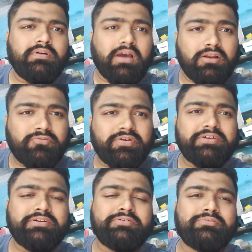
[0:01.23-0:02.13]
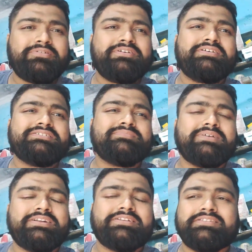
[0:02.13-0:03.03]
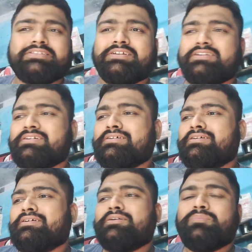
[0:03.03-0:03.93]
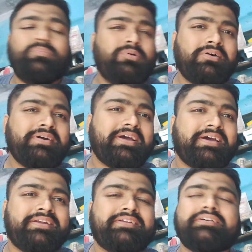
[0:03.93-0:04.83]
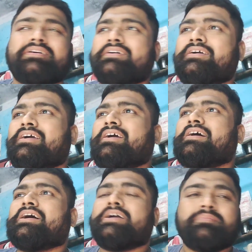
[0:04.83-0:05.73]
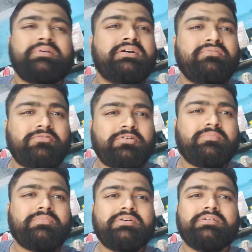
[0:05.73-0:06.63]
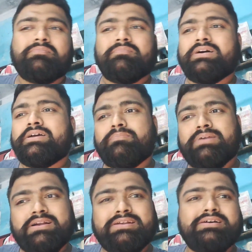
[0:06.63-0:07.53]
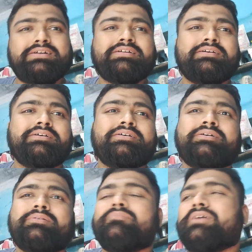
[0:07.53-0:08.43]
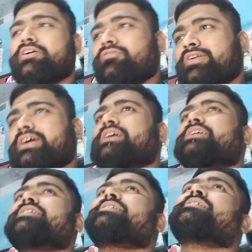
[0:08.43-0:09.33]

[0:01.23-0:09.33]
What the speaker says: Hello friend, today is my another vlog and I am come from my partner, my friend,